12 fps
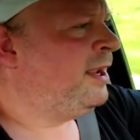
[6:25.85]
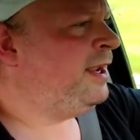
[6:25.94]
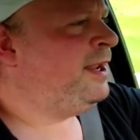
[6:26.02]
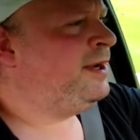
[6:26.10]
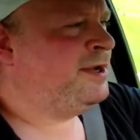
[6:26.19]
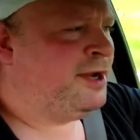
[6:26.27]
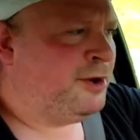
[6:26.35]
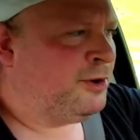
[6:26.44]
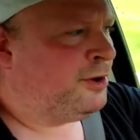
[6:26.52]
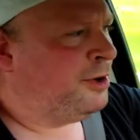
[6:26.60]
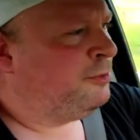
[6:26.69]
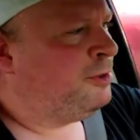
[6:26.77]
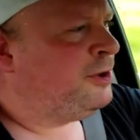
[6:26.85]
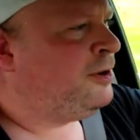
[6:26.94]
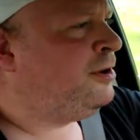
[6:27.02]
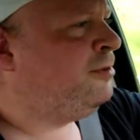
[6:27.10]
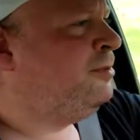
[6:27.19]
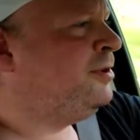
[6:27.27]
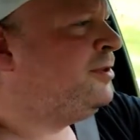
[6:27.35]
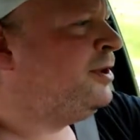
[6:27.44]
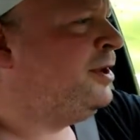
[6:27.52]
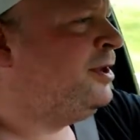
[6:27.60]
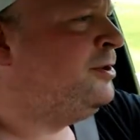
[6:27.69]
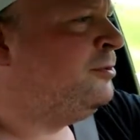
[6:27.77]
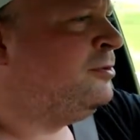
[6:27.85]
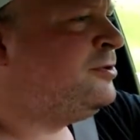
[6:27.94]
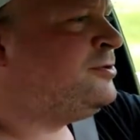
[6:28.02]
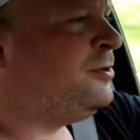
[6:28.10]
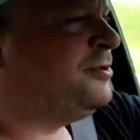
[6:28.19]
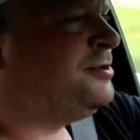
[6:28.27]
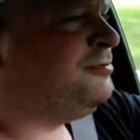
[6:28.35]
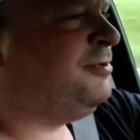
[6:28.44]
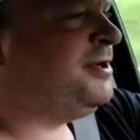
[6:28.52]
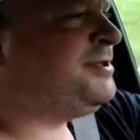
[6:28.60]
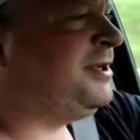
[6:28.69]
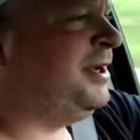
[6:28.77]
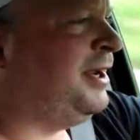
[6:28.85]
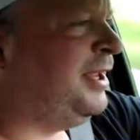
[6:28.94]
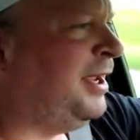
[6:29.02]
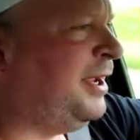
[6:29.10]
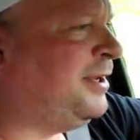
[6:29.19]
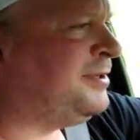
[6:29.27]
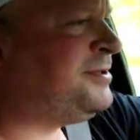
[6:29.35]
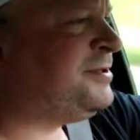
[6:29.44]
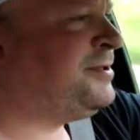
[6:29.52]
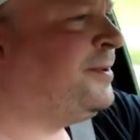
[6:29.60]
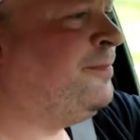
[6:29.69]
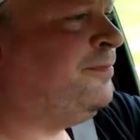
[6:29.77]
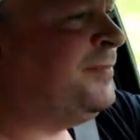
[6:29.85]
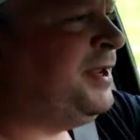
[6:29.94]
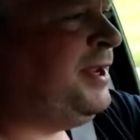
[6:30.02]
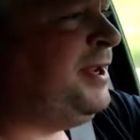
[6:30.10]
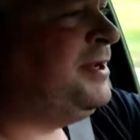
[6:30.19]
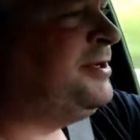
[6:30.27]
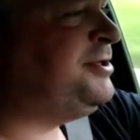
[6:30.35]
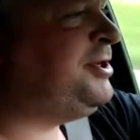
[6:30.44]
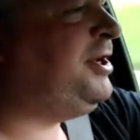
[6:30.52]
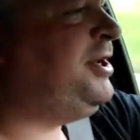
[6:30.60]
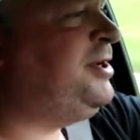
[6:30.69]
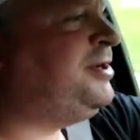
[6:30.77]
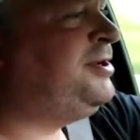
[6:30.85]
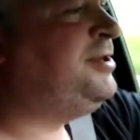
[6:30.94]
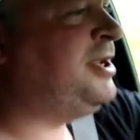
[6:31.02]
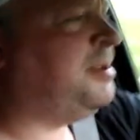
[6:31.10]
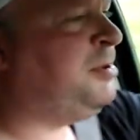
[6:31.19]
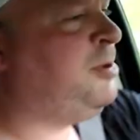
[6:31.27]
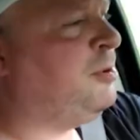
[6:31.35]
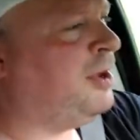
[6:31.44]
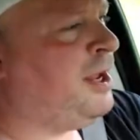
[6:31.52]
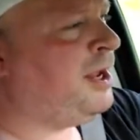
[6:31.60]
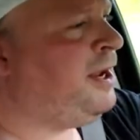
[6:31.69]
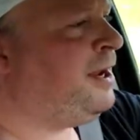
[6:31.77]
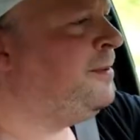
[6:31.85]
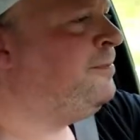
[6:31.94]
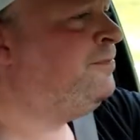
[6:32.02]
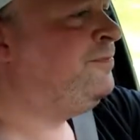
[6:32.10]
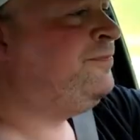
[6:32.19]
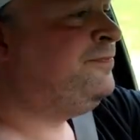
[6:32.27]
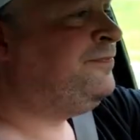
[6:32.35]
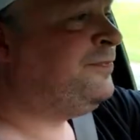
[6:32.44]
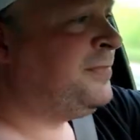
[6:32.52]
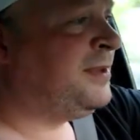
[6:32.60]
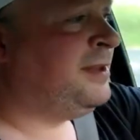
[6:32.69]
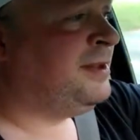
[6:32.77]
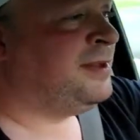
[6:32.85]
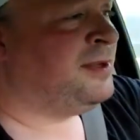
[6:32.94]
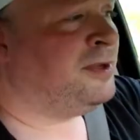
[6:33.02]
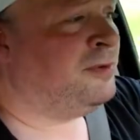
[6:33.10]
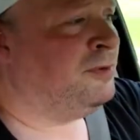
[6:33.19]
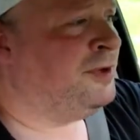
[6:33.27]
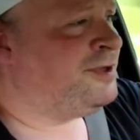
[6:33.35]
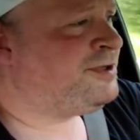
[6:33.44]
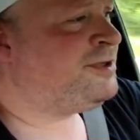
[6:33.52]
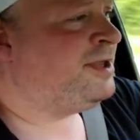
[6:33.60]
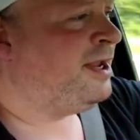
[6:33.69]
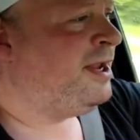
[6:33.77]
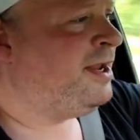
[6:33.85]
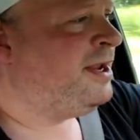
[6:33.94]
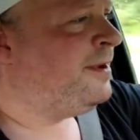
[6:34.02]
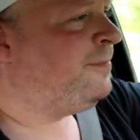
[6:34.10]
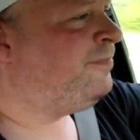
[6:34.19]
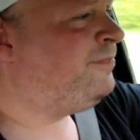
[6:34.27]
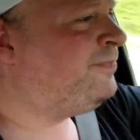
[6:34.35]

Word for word: And here, here we are with the North Georgia Wrestling Alliance, the NGWA, which they